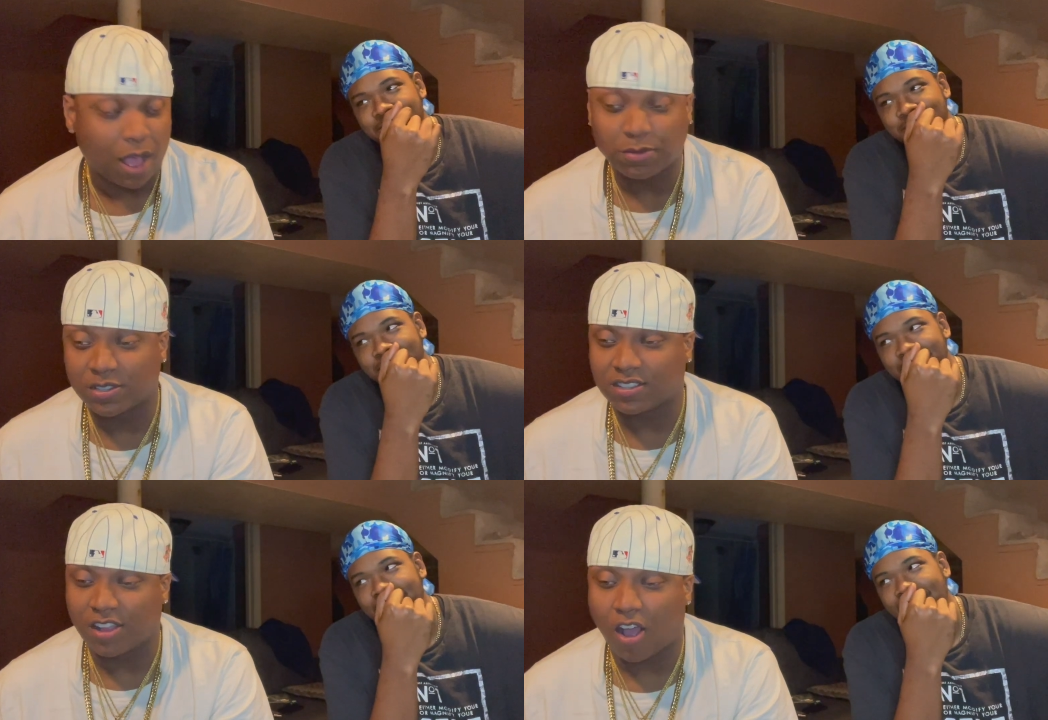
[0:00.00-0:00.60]
Speaker 1: I'm
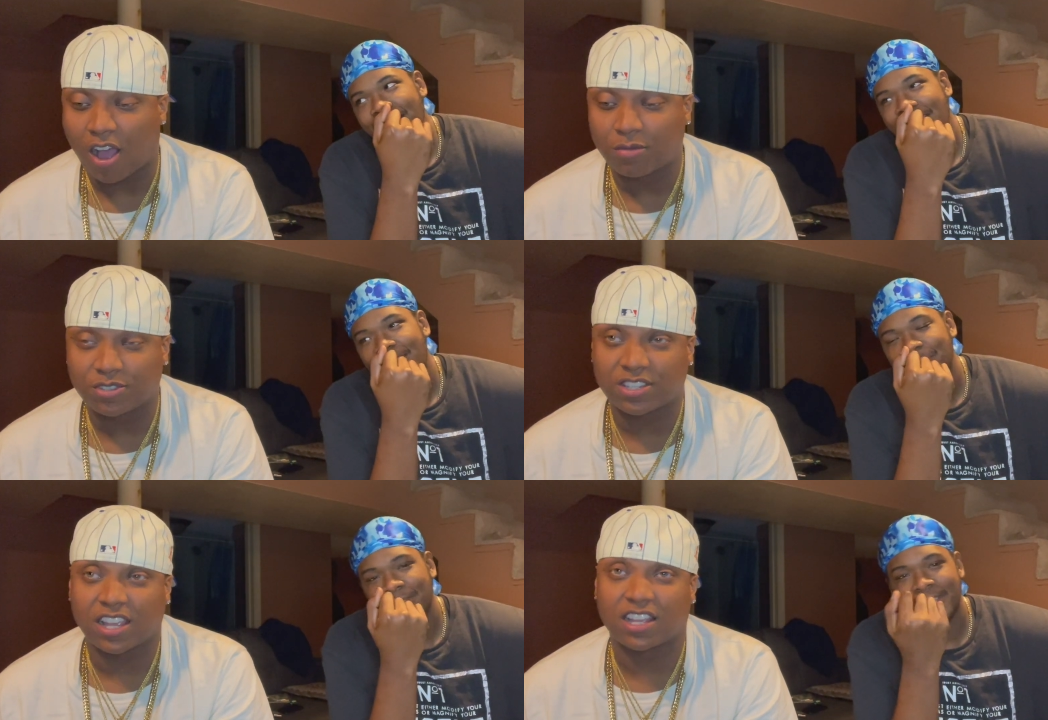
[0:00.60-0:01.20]
just no.
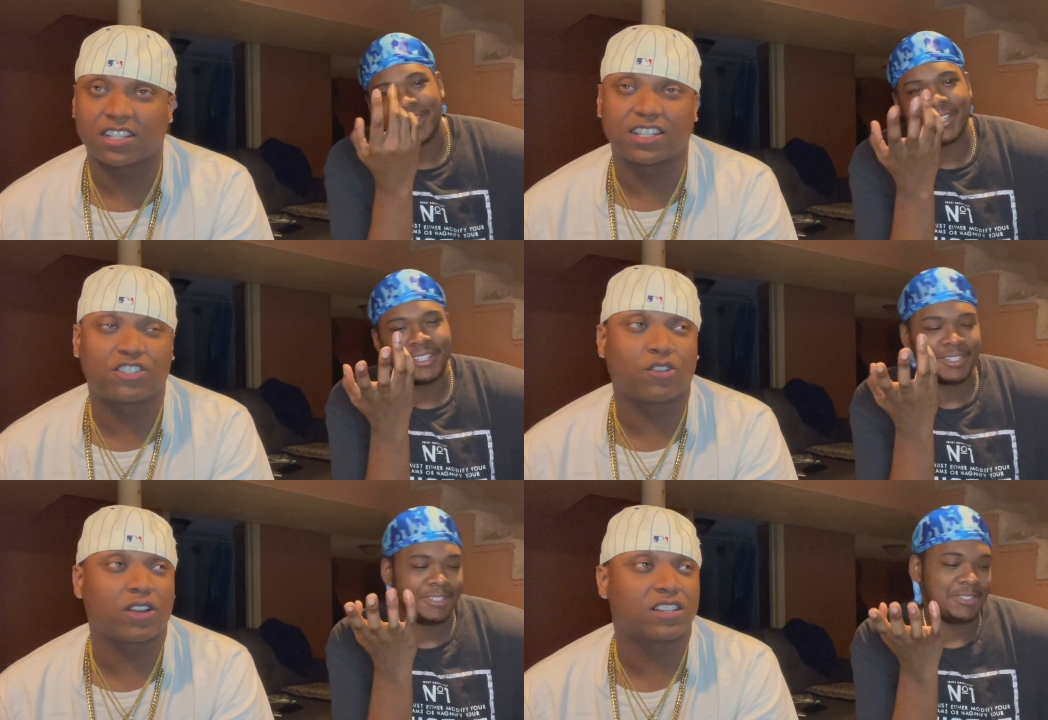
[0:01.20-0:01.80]
I'm just saying because
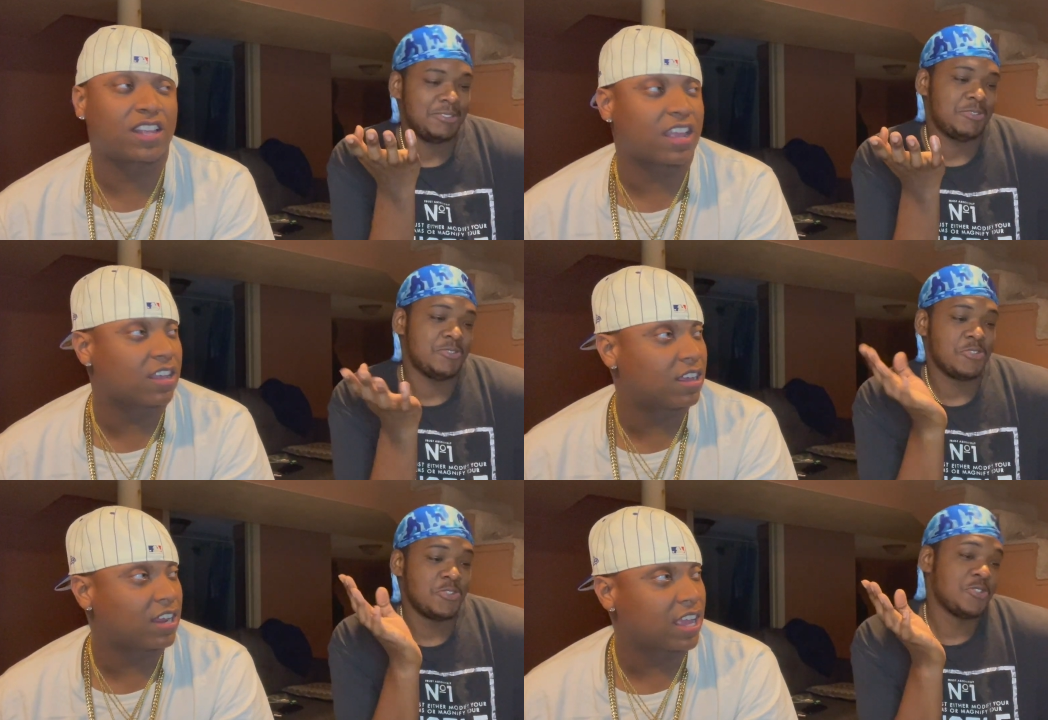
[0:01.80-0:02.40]
Detroit is
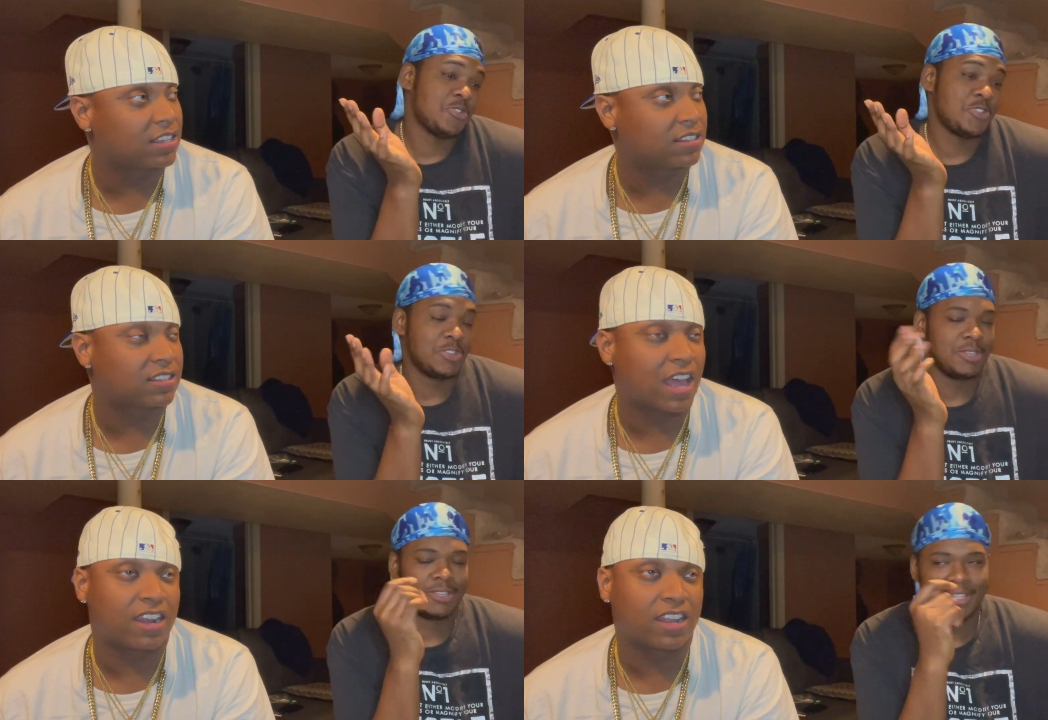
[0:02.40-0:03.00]
like uh like
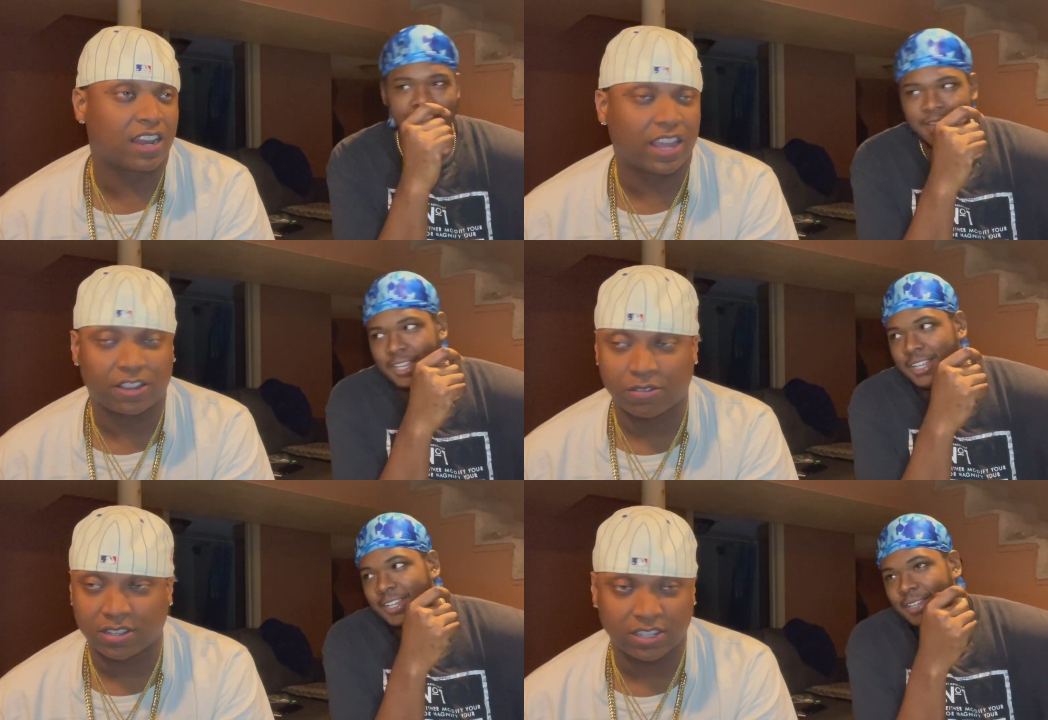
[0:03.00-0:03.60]
side of
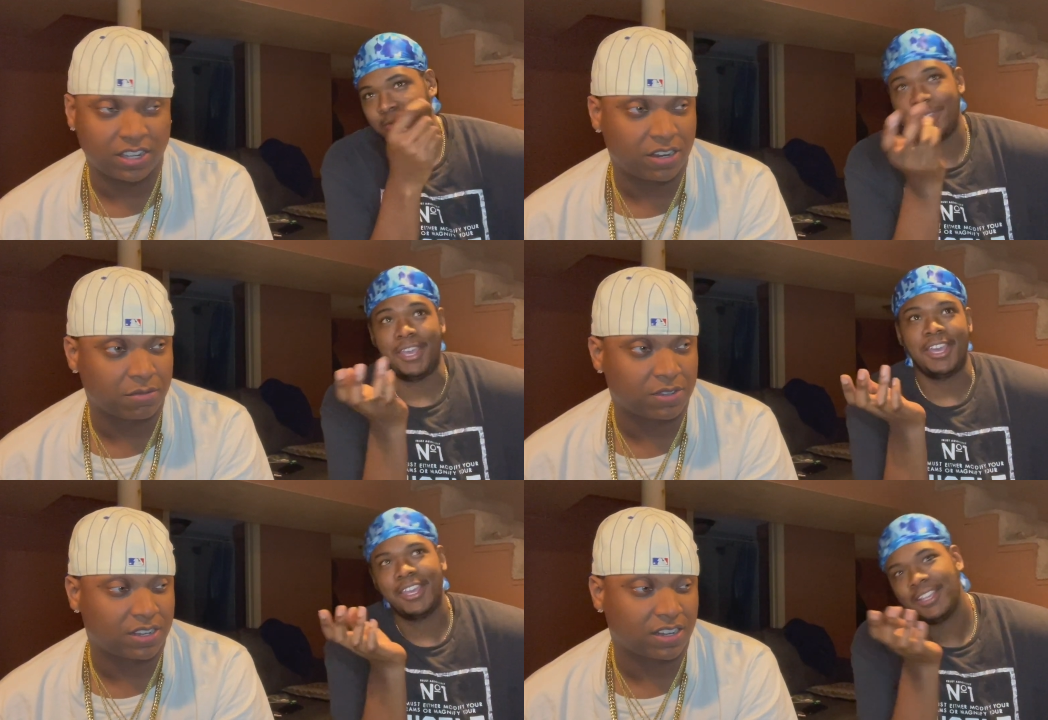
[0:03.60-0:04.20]
like Grizzly.
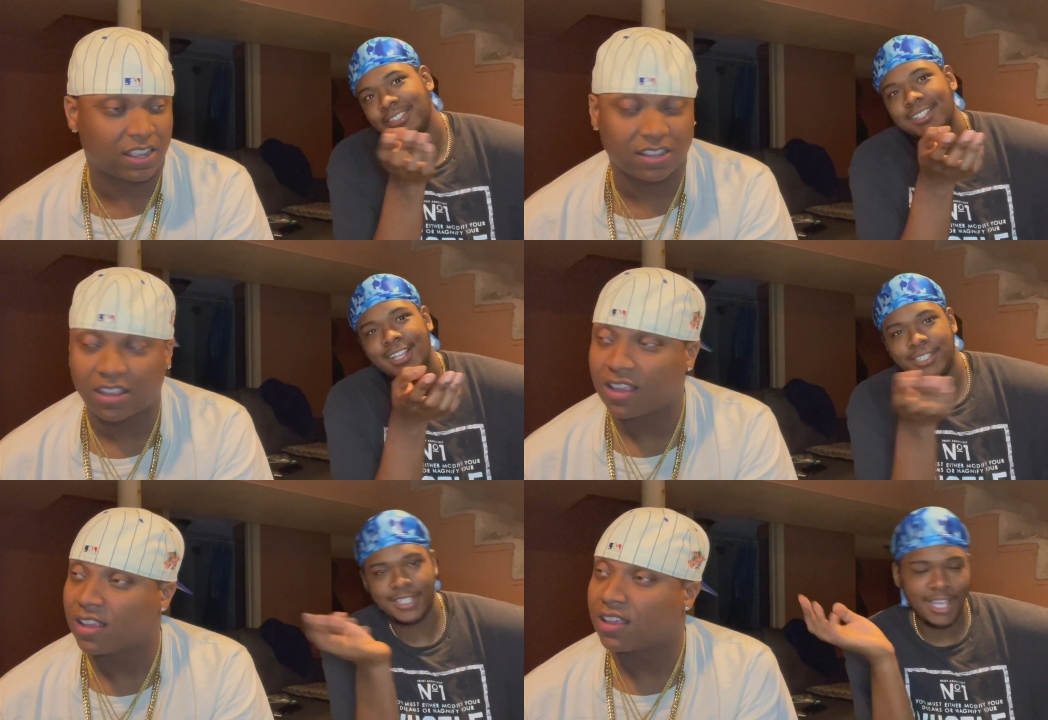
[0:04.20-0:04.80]
Okay, it's
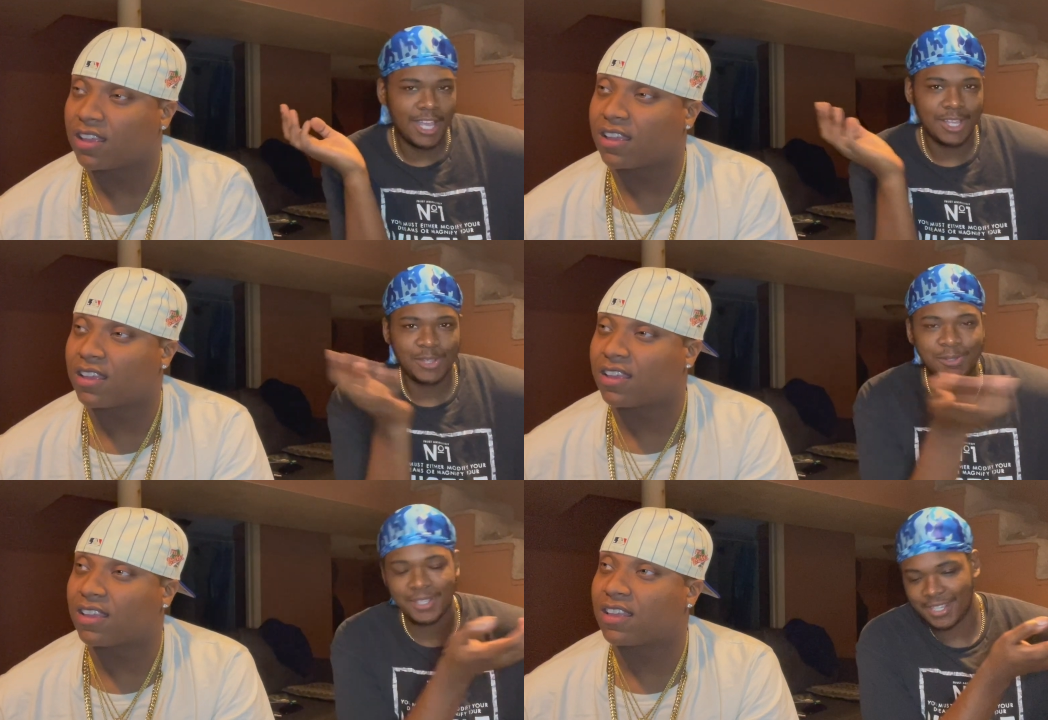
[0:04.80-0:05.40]
like, like
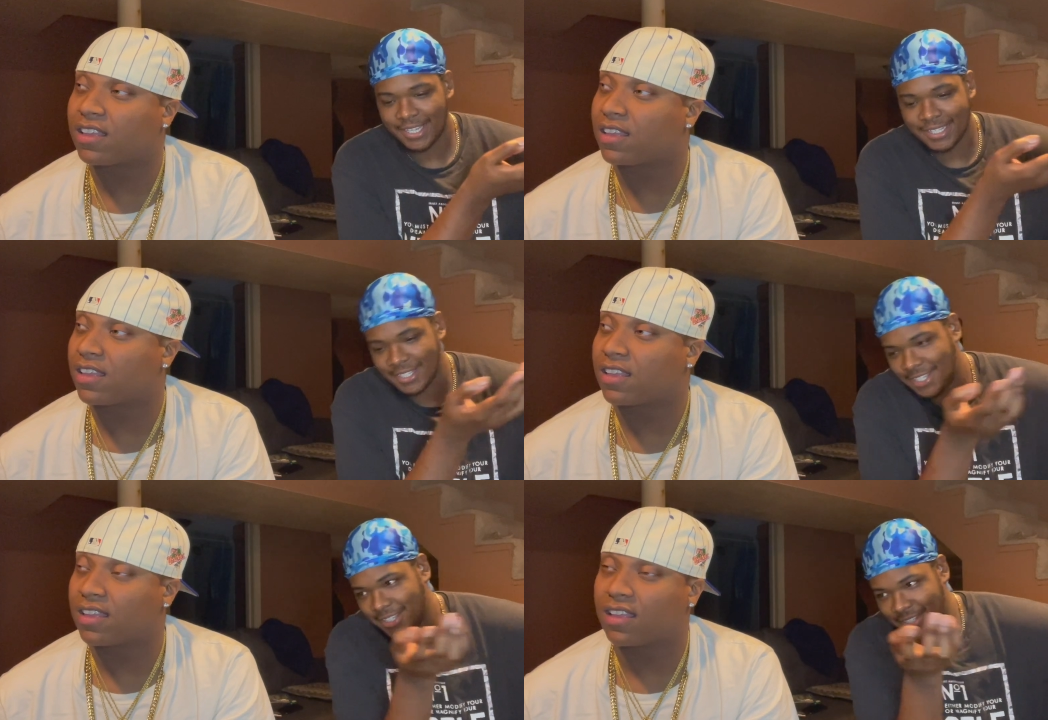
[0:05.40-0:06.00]
Chicago and
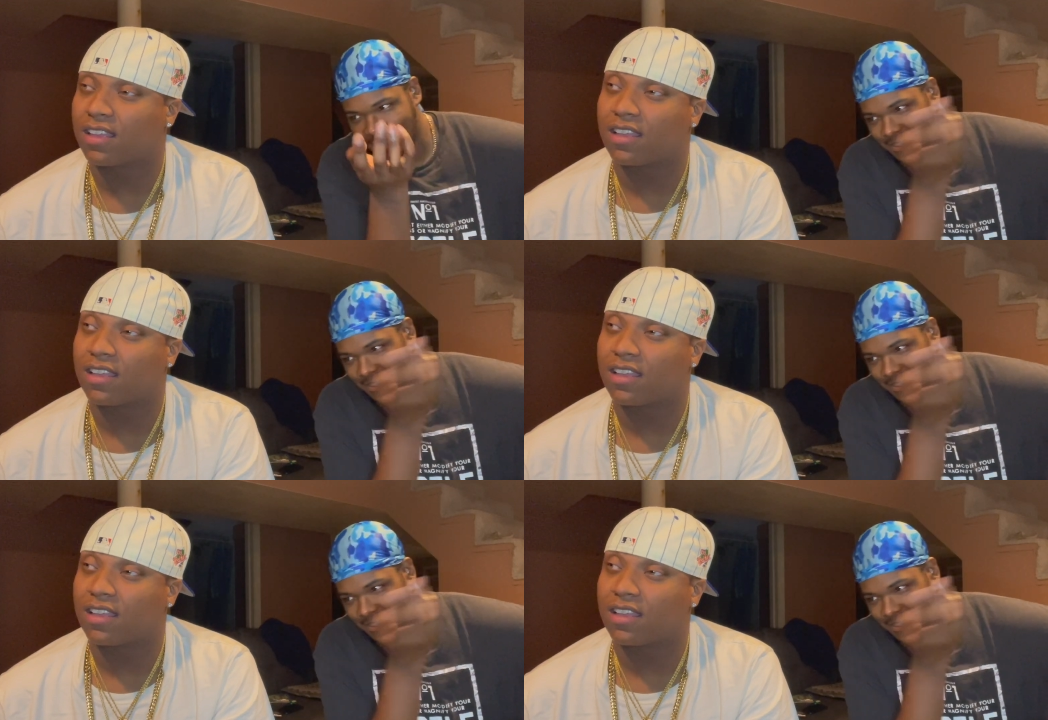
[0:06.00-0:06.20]
Kankakee